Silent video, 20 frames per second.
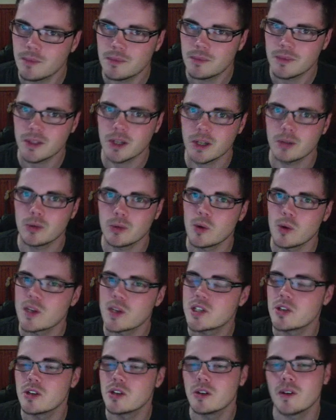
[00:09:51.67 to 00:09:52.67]
You know, always
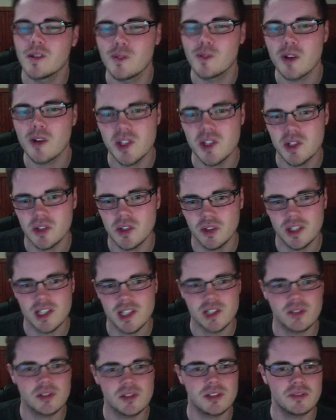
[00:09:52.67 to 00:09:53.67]
do your own research on these
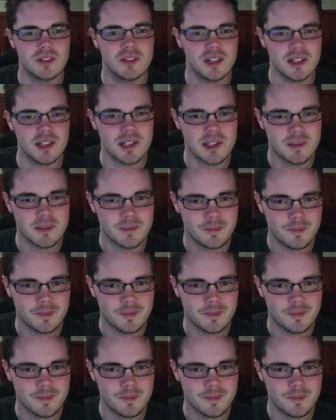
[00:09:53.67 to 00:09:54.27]
sorts of things.